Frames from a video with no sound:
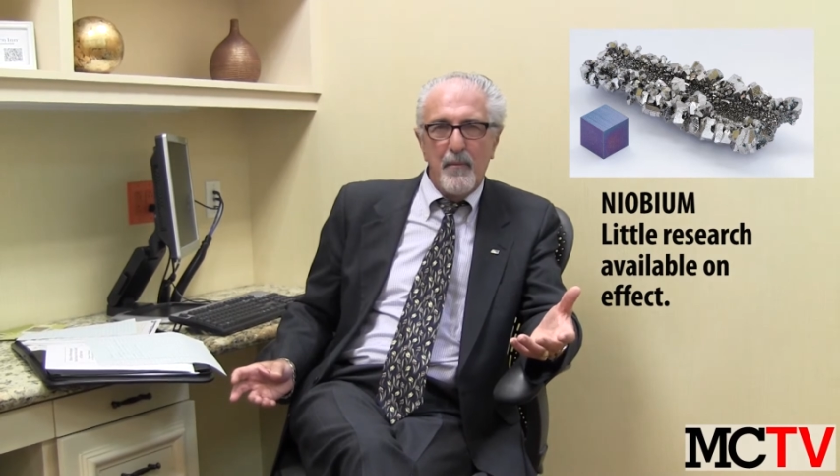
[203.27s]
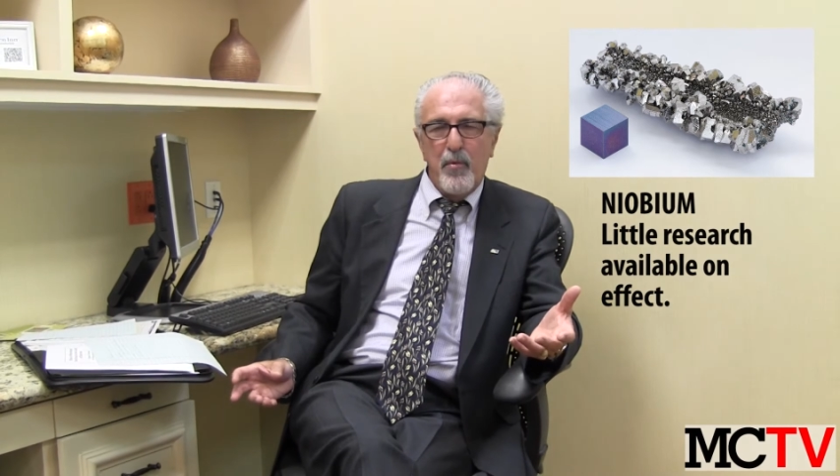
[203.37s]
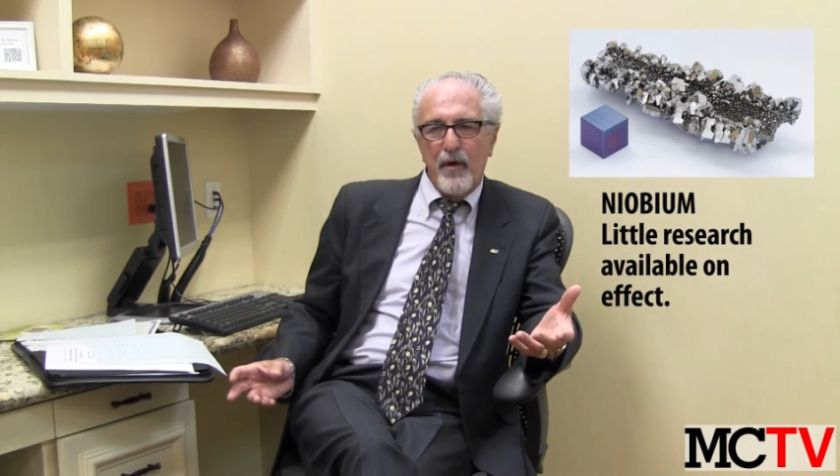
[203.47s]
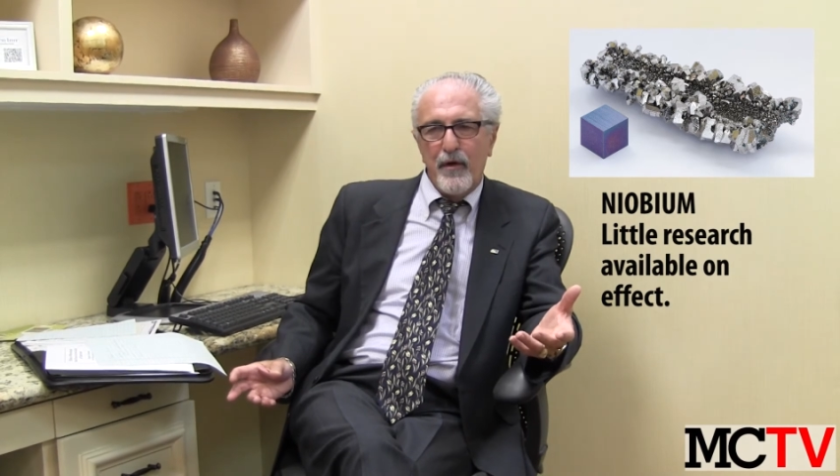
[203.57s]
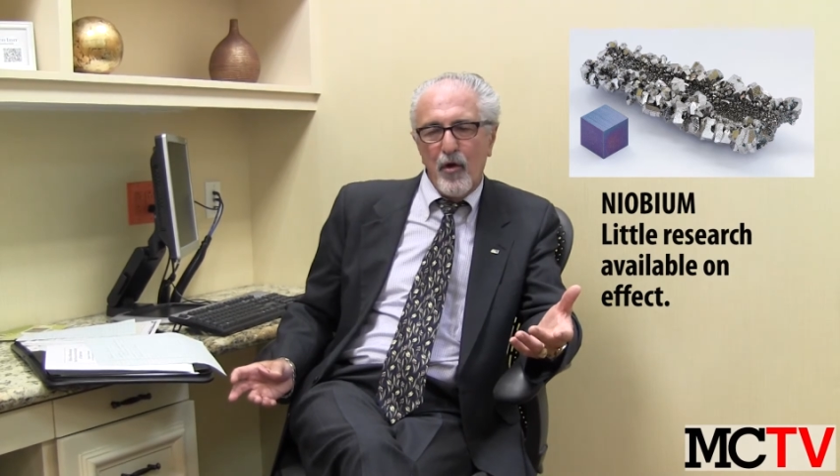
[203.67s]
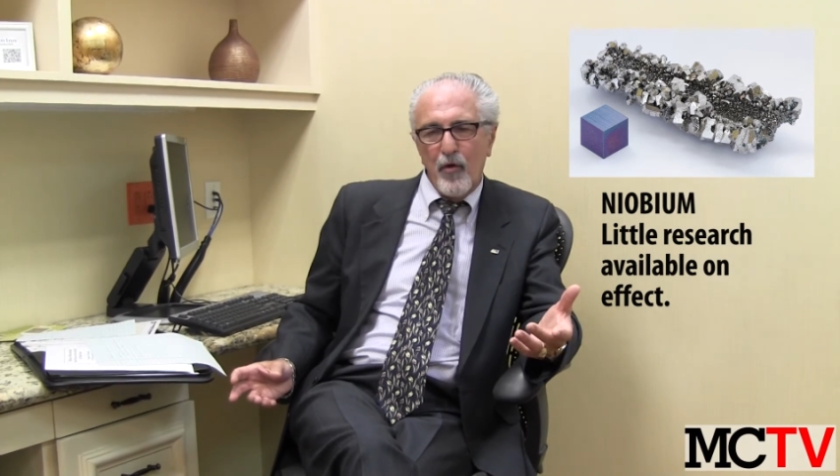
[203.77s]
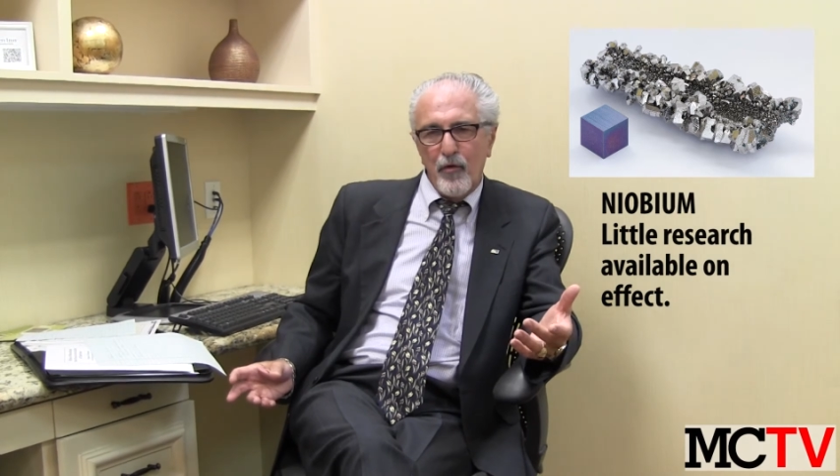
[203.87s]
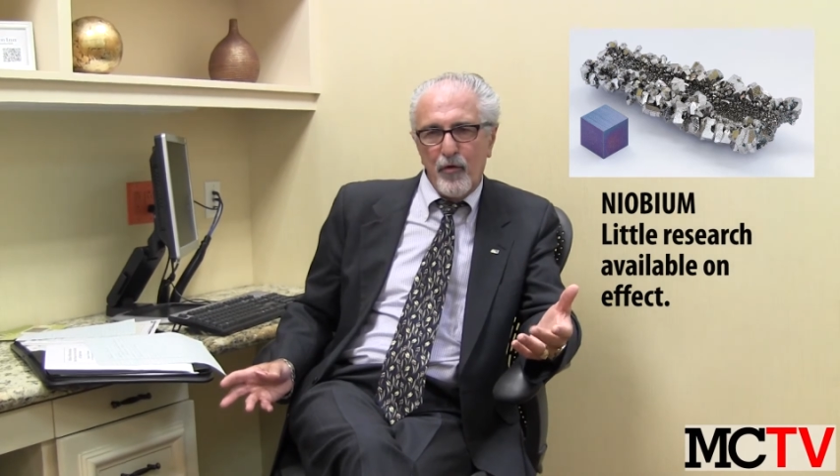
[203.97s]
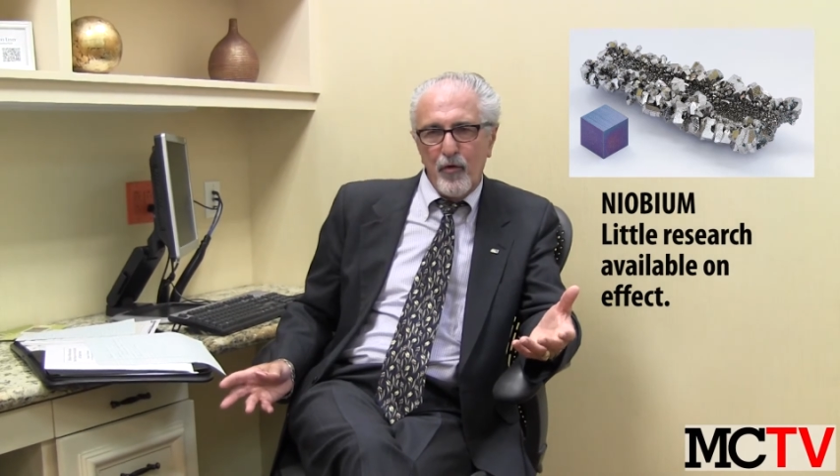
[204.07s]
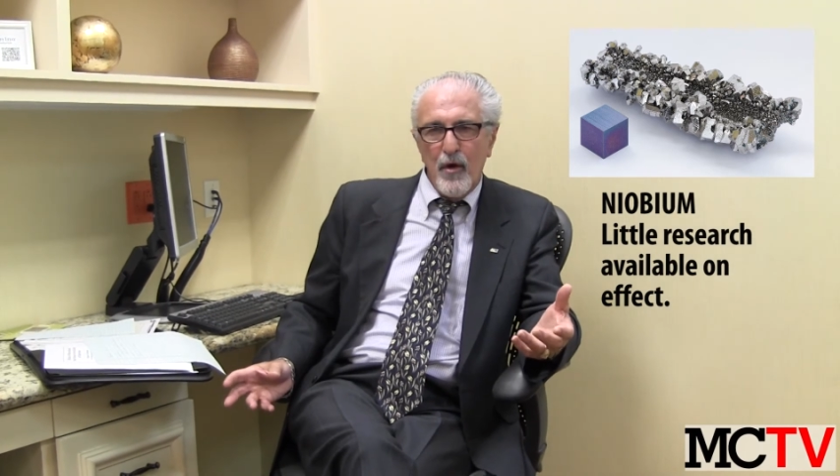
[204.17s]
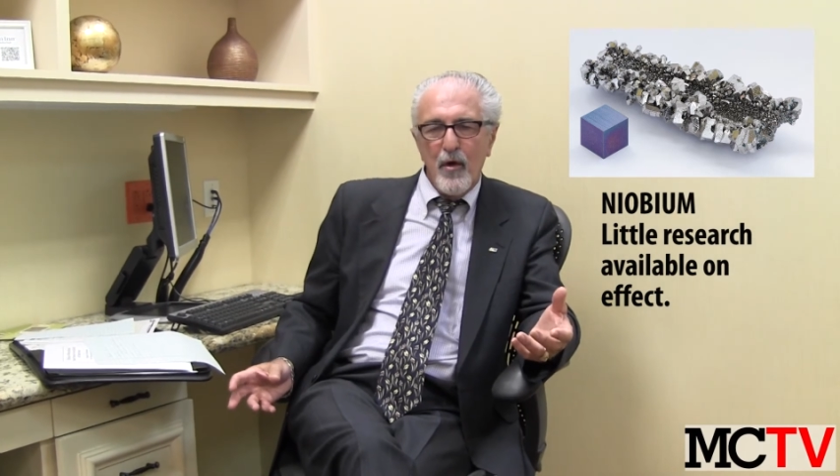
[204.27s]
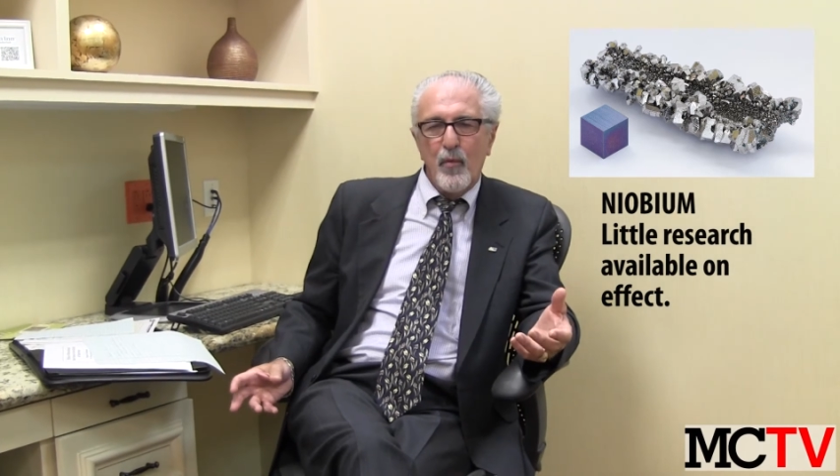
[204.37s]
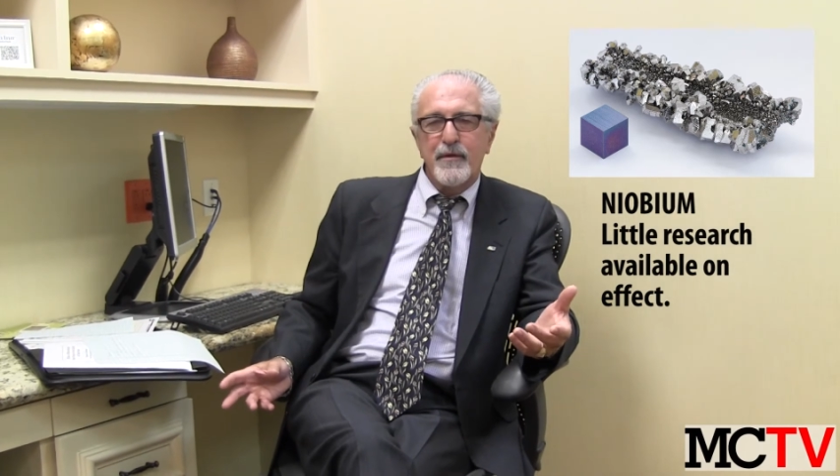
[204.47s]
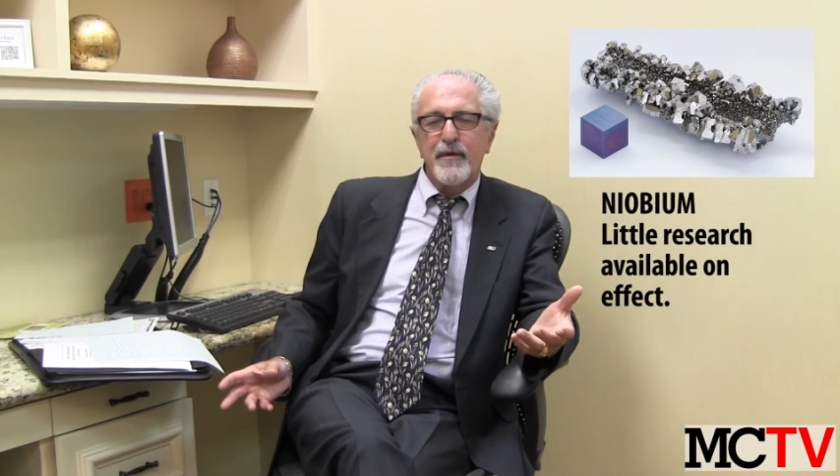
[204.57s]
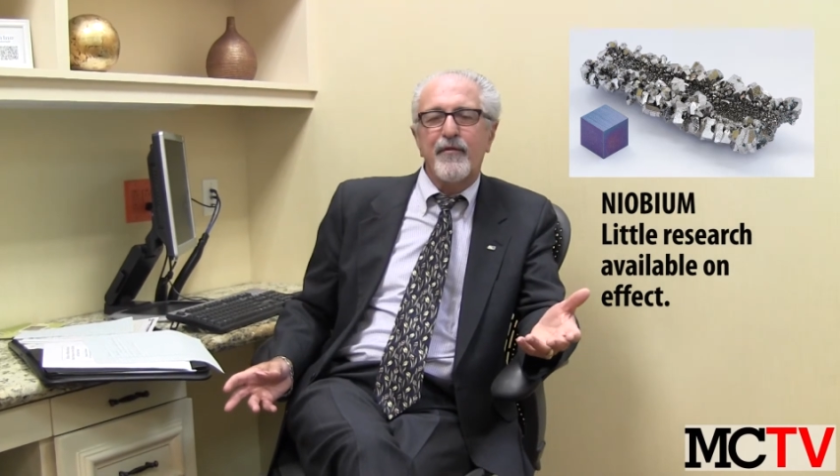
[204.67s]
0.02,
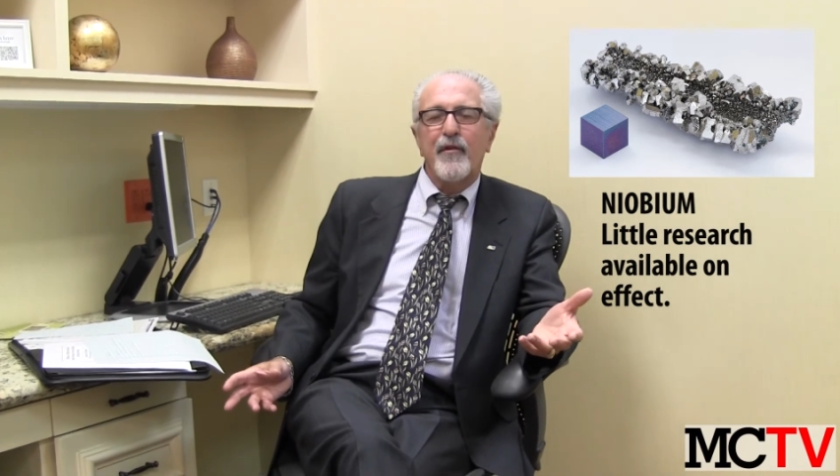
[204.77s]
which is